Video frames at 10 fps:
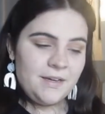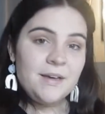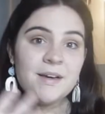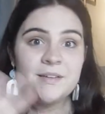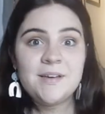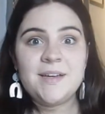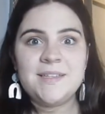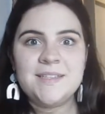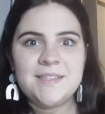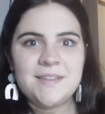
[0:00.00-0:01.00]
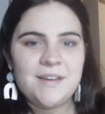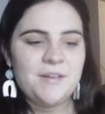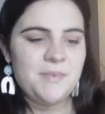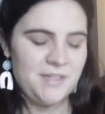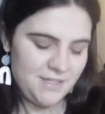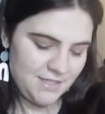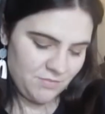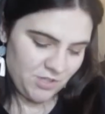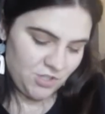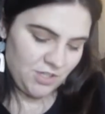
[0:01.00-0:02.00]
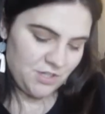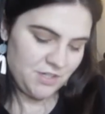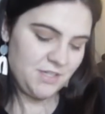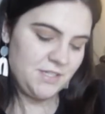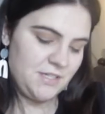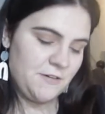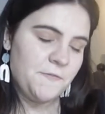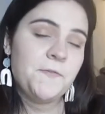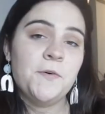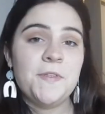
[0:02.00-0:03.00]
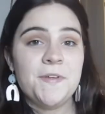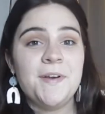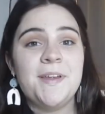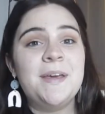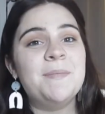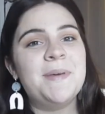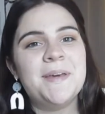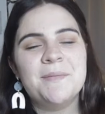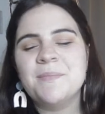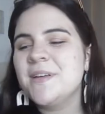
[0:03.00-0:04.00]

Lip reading: Hi, you guys. It is much later. It is now 4:30 p.m.